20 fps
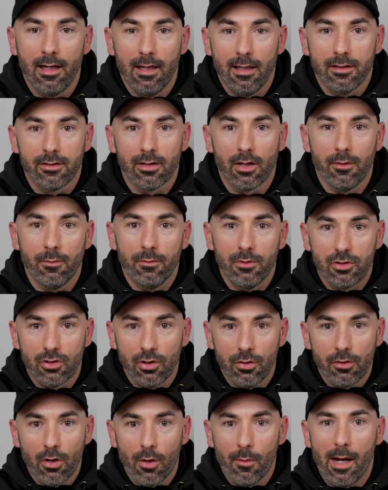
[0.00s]
So
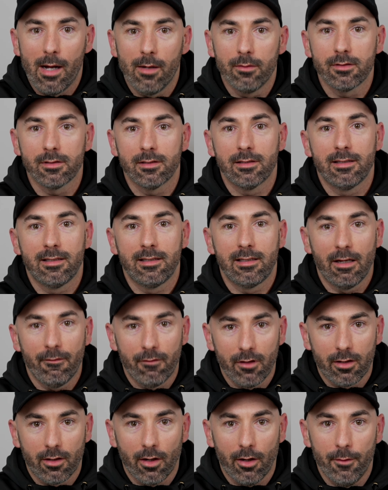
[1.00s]
do go out, give
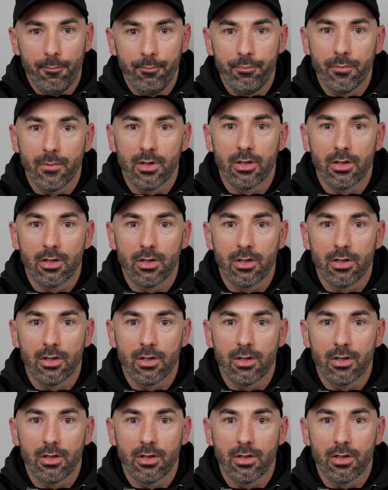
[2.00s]
it a go,